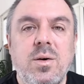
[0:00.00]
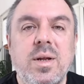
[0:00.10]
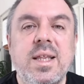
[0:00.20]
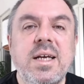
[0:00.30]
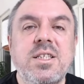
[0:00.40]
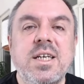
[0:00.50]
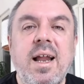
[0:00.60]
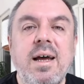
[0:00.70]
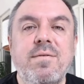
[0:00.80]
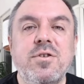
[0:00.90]
Well, thanks to
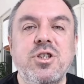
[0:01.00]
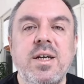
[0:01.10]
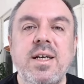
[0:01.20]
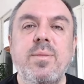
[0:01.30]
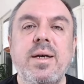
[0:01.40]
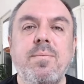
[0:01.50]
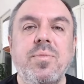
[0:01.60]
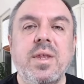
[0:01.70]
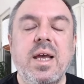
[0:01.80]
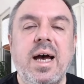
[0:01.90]
Claire for joining me.
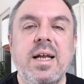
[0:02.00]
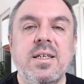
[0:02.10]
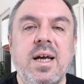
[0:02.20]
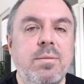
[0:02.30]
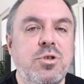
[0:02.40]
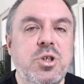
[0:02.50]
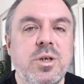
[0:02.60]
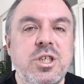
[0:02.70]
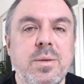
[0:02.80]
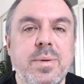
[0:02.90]
And I'm
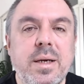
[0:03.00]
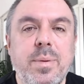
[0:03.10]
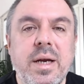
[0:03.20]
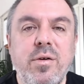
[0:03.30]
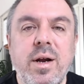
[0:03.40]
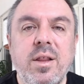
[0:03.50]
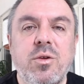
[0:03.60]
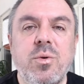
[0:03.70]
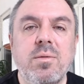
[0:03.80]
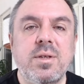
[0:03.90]
sure she'll be appearing
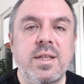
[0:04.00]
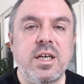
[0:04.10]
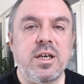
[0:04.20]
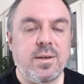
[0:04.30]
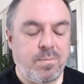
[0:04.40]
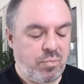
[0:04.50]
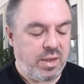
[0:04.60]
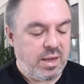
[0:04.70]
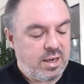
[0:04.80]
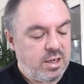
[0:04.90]
throughout the year.
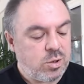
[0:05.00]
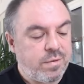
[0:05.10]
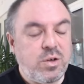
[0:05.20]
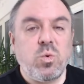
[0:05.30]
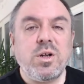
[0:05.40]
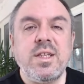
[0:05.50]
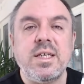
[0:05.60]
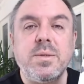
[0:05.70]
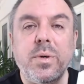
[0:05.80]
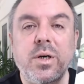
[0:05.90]
So if you want
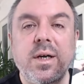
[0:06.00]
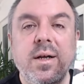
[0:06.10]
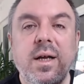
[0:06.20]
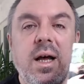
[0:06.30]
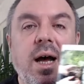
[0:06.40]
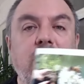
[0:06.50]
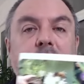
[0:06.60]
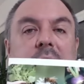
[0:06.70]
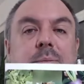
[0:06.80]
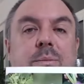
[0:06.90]
this book, I
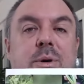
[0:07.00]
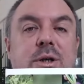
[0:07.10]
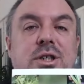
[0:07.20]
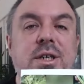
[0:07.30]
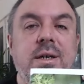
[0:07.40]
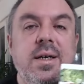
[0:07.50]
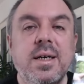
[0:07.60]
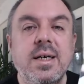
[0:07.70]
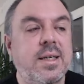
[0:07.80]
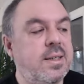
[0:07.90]
will put
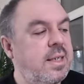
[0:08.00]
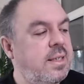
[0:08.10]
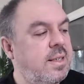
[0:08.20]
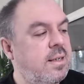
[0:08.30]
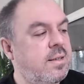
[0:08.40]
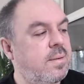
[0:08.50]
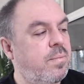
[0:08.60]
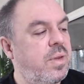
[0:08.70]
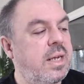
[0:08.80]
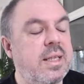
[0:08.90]
details
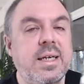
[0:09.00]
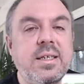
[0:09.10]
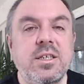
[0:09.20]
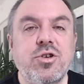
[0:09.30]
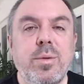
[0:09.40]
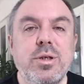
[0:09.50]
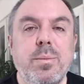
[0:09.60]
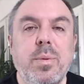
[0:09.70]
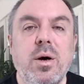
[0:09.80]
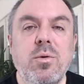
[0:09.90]
in the description
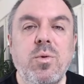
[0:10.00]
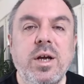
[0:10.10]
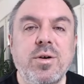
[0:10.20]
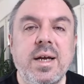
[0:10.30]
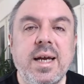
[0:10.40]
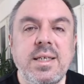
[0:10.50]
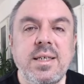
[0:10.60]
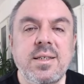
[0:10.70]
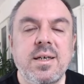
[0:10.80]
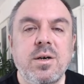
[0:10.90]
below where you can get
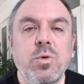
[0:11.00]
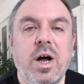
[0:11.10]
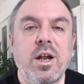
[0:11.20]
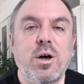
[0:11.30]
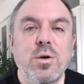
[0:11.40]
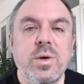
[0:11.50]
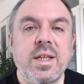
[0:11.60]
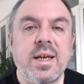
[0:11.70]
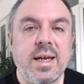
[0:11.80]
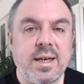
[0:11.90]
it, along with
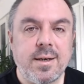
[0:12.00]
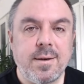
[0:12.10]
a link.